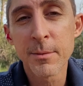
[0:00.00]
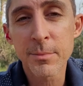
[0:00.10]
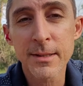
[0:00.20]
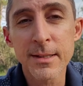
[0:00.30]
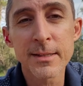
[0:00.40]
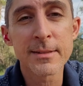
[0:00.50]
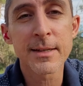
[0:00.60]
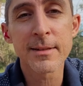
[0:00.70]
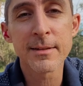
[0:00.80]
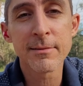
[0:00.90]
please
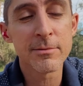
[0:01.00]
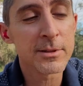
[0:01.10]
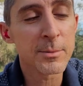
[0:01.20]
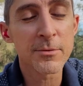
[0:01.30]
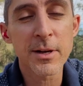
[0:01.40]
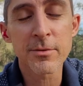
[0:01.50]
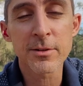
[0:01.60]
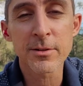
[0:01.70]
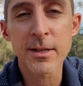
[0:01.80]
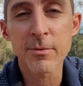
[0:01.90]
do me a favor,
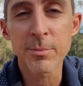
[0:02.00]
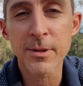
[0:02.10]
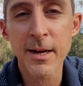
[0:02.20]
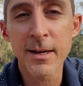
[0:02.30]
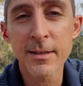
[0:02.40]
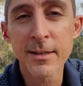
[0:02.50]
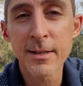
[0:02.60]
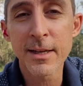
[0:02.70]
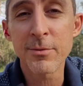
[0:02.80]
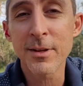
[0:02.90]
just hit reply
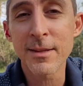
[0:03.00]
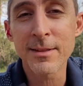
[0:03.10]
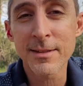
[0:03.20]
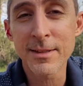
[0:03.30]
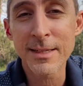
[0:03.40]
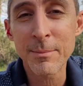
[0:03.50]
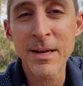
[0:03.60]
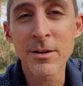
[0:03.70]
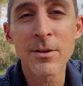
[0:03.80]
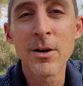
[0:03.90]
if you get this in
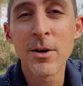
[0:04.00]
email,